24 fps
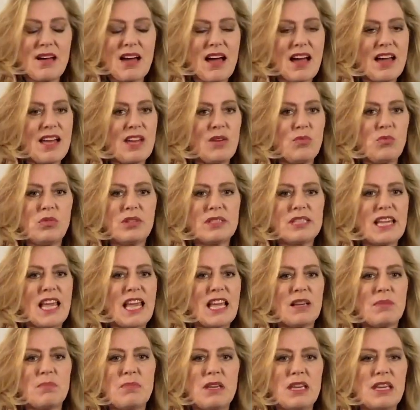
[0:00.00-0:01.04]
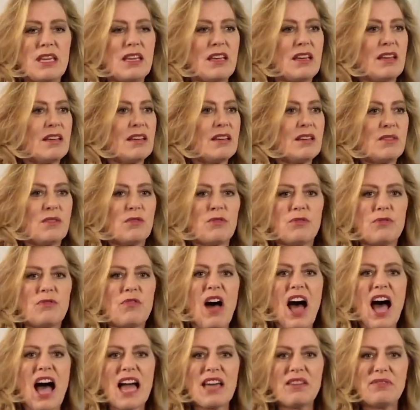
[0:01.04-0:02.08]
it will take me
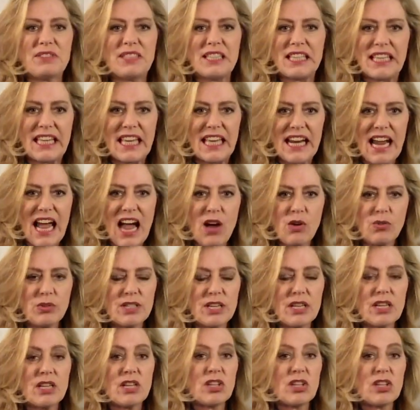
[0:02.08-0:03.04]
5 to get out,